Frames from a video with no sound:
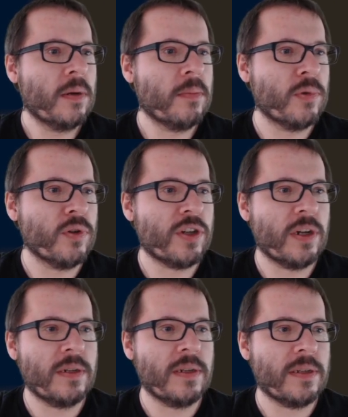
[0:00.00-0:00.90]

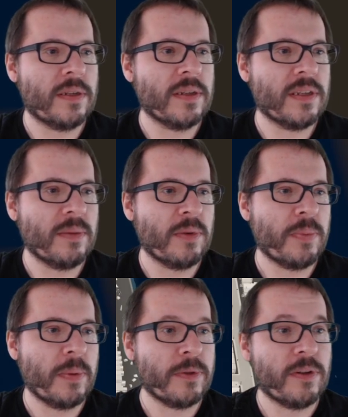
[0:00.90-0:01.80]
Moonshine is somewhat
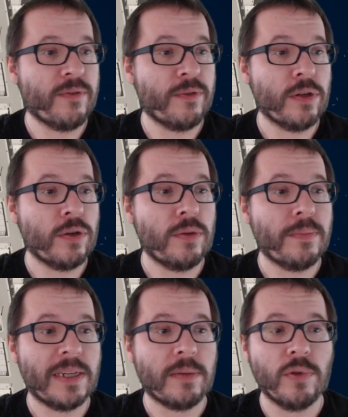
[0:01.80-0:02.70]
popular. If we could
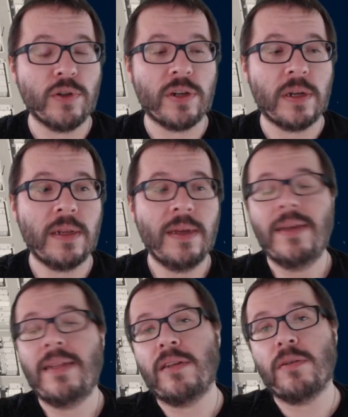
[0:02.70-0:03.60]
make moonshine,
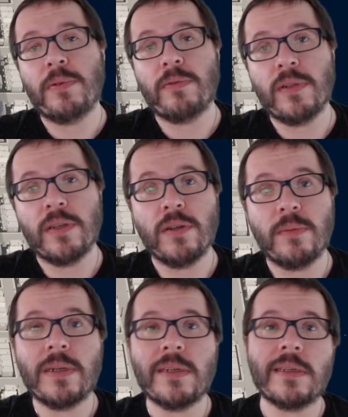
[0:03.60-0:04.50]
that would be really good
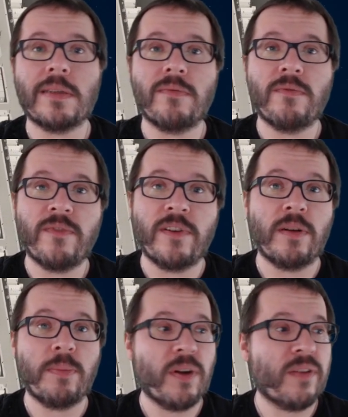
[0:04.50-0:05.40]
because it's very
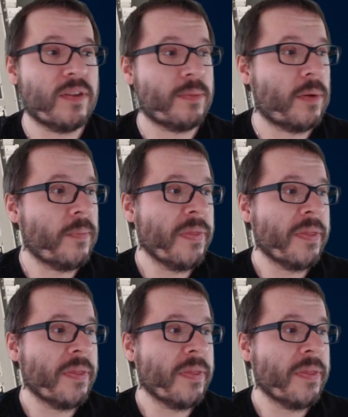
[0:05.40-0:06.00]
profitable.